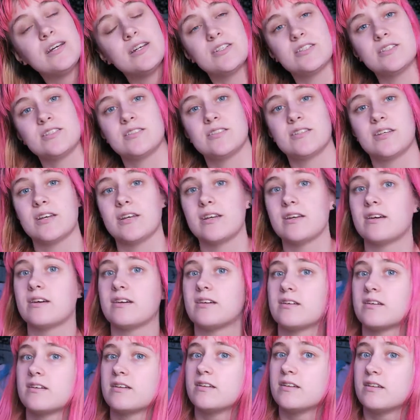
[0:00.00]
It's just like,
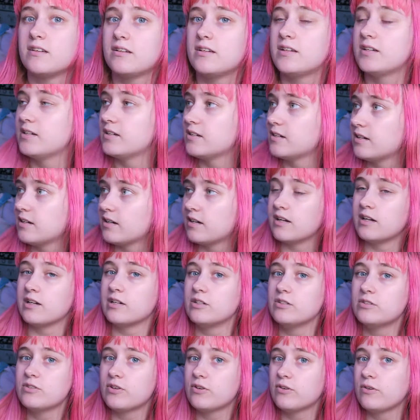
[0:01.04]
I
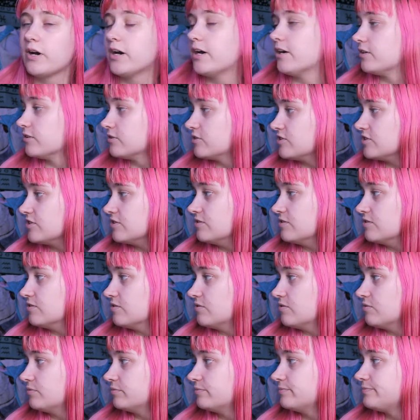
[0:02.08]
don't know how
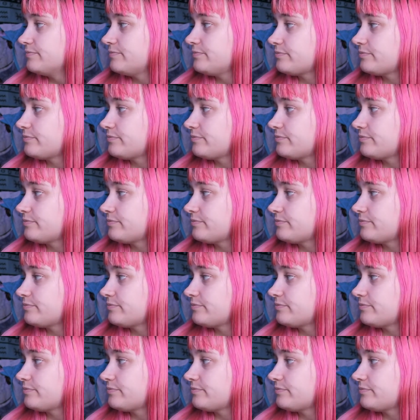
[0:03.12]
to.